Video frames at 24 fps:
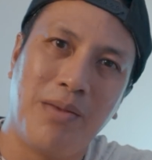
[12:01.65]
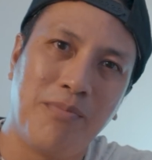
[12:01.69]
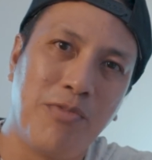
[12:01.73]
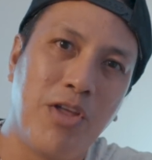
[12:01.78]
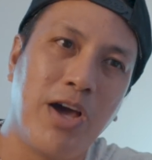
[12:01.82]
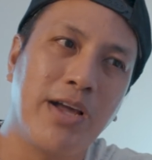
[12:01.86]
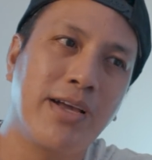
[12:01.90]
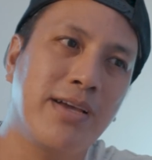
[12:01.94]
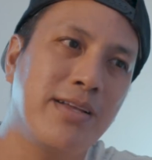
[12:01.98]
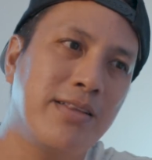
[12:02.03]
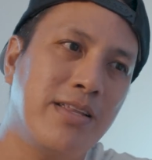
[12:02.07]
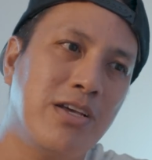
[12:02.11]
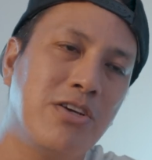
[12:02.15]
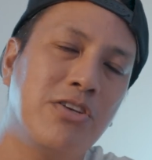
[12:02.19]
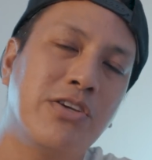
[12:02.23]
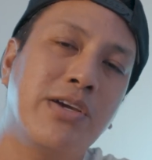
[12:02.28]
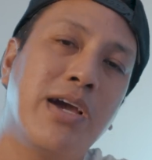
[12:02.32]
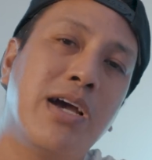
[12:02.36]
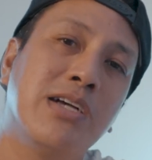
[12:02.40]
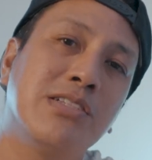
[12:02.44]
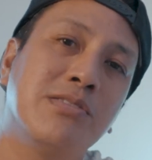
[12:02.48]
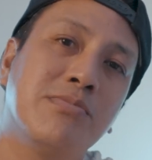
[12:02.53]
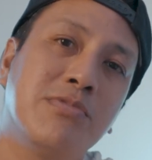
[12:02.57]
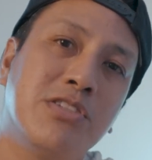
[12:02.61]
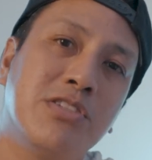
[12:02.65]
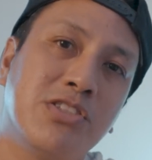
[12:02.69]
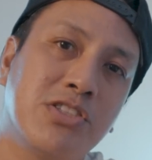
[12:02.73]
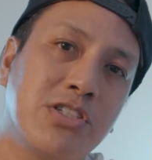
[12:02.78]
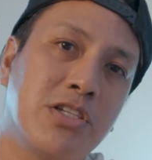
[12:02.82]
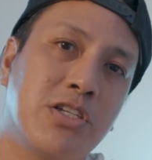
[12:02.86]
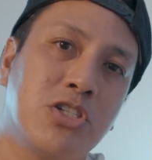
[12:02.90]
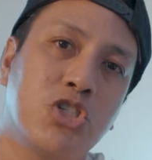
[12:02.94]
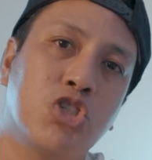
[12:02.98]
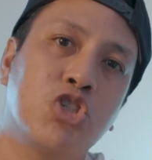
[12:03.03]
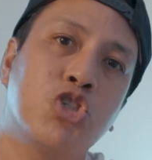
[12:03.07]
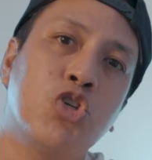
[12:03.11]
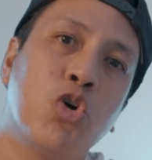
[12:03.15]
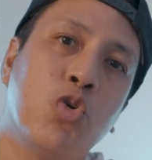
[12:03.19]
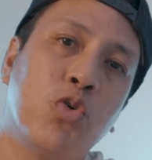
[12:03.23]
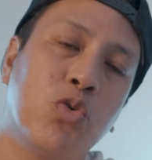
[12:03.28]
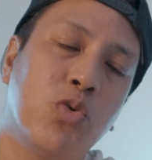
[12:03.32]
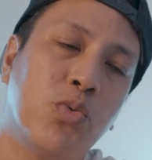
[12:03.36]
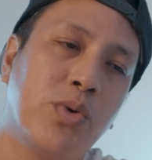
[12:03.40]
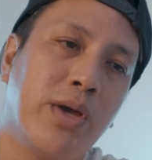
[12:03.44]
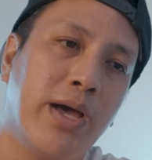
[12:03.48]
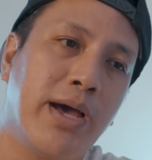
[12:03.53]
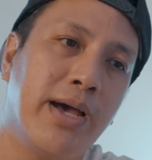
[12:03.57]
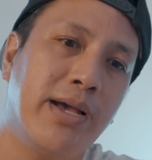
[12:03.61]
I'm not gonna tell you guys, I'm just gonna show
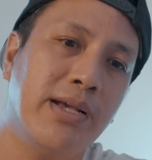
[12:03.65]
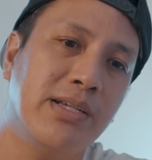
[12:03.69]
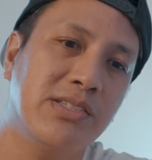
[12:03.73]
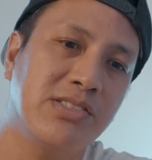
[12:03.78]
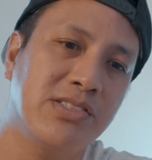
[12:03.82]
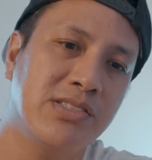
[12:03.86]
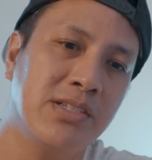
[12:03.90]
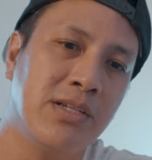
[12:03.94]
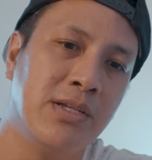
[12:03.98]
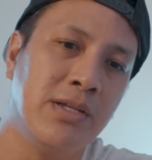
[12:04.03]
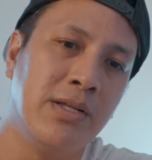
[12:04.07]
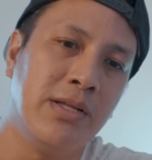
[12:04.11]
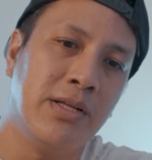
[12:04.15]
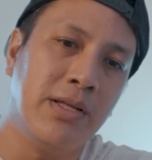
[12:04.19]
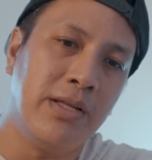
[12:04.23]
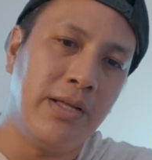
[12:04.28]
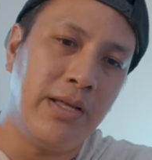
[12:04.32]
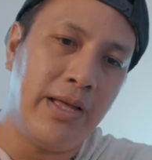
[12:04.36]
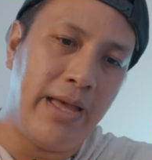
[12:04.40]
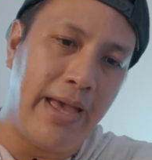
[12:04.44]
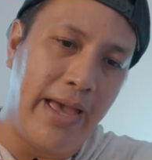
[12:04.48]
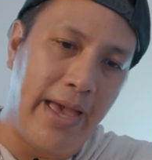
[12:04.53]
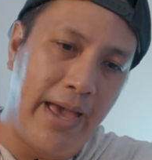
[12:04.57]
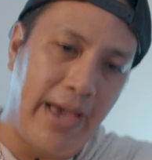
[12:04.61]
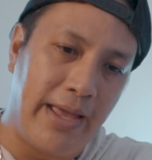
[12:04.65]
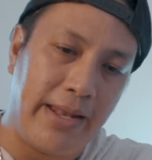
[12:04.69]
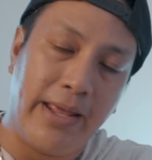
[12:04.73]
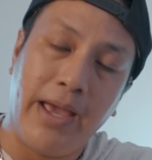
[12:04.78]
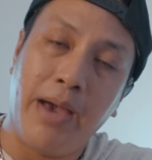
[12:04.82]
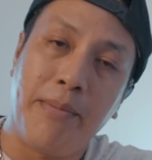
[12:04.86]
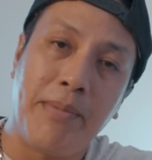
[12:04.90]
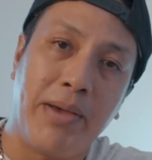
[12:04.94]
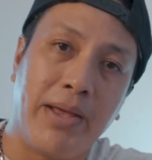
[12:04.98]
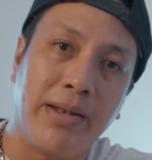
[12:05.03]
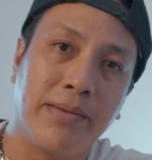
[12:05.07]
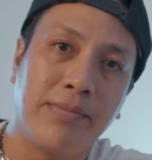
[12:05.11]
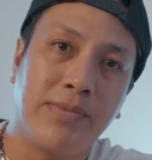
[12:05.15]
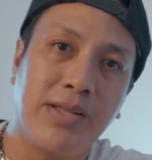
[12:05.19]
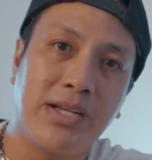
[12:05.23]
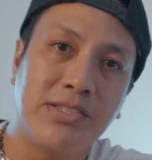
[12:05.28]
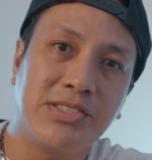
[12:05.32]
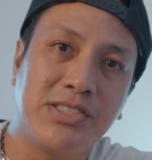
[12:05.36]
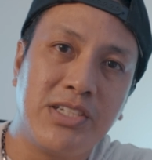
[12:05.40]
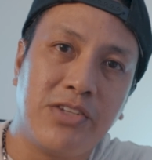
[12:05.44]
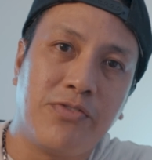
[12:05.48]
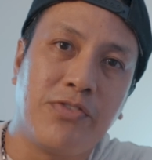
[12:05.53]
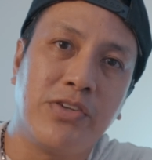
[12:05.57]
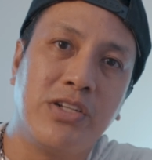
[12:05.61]
you guys. And yeah, man,
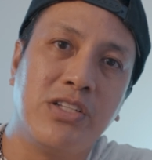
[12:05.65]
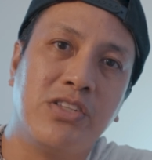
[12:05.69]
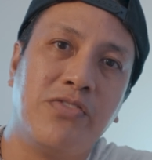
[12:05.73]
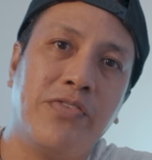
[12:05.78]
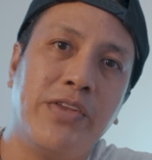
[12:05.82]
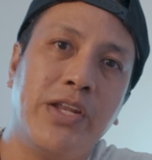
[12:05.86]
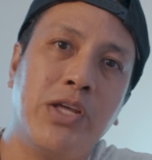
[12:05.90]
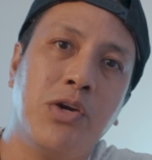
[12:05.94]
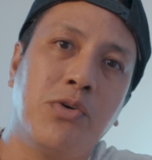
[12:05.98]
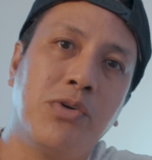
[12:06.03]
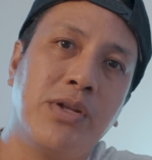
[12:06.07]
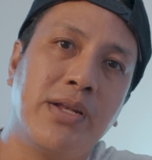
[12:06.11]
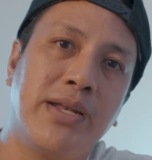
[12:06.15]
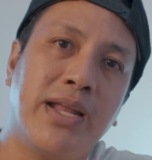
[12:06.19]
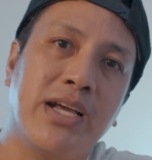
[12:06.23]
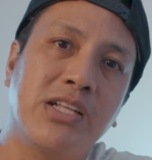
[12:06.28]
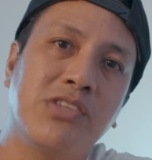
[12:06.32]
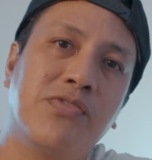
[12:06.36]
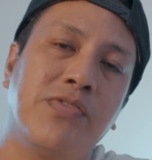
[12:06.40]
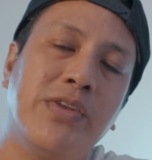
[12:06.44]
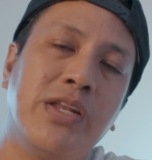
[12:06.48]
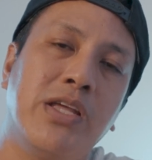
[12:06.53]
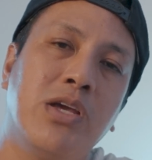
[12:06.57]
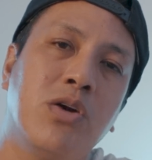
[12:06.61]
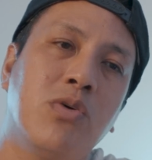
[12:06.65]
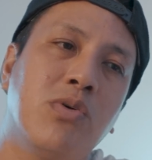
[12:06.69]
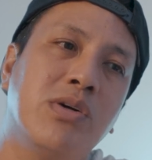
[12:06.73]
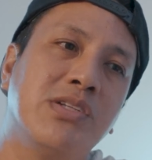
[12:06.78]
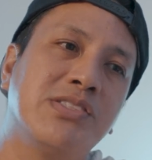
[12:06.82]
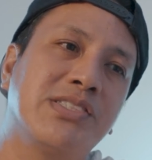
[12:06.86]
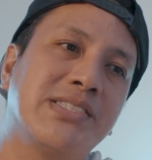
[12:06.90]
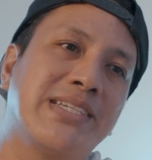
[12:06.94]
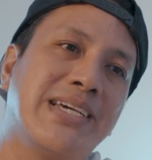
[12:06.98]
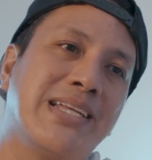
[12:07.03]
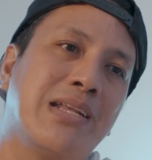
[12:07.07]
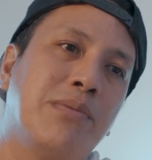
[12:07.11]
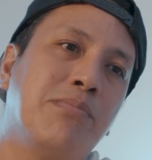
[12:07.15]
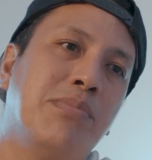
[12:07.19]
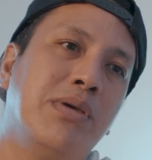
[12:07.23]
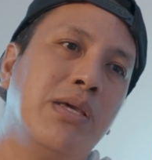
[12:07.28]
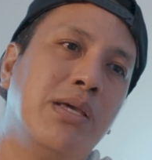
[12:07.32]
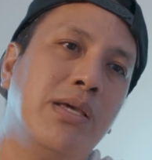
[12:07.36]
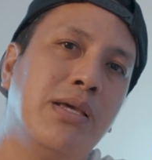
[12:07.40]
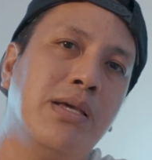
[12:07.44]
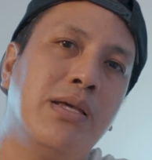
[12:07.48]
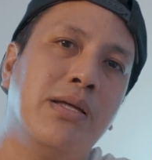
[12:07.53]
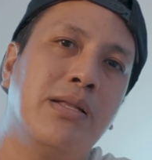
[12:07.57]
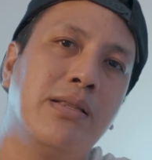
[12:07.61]
that's it for this video. The next video is gonna
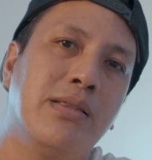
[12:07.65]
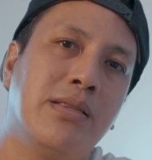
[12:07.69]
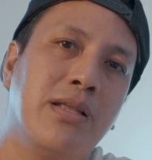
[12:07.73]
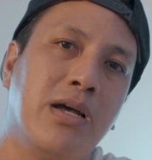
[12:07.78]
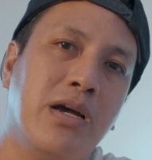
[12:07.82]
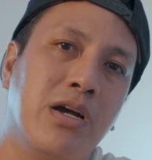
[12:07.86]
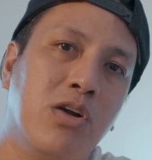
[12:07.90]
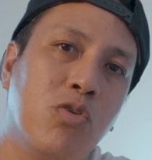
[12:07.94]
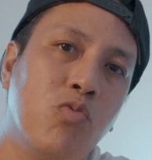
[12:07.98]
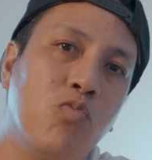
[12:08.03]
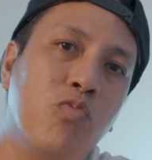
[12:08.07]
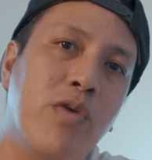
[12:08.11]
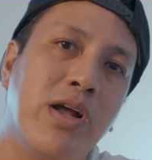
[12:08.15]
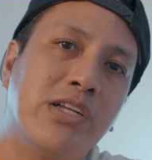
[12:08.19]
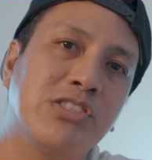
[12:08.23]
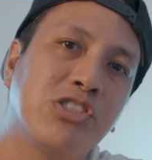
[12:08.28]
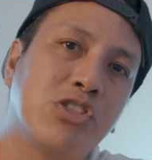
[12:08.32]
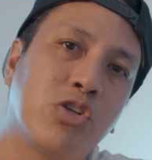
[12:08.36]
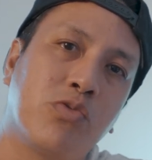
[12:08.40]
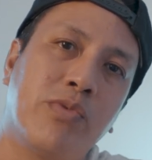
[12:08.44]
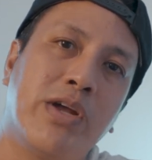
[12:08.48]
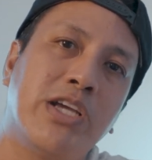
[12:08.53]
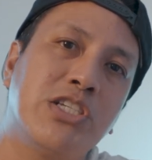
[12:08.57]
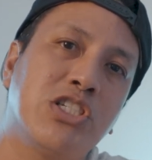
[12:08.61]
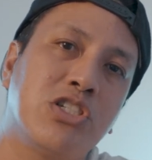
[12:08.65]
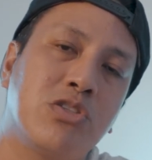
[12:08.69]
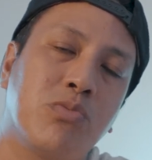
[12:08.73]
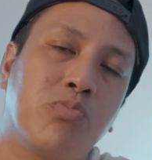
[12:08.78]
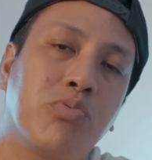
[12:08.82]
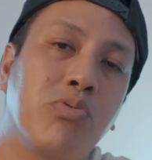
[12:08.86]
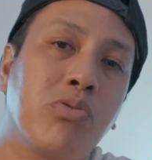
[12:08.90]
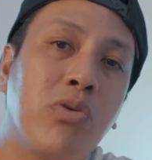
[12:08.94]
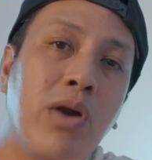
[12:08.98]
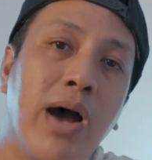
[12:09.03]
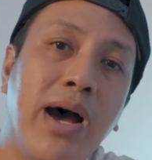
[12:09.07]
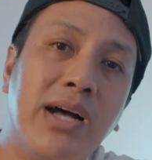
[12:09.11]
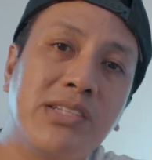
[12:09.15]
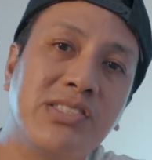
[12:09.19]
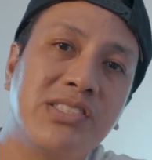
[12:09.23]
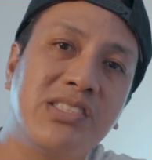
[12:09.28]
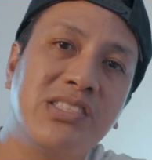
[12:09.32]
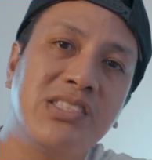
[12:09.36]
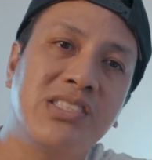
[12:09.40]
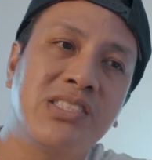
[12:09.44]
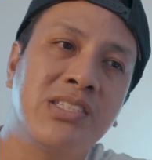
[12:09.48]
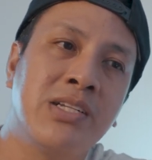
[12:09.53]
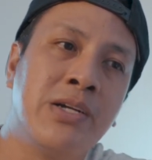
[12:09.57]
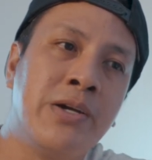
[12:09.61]
be the restoration
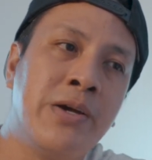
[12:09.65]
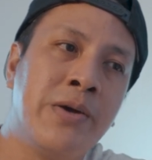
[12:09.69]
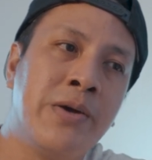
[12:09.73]
process.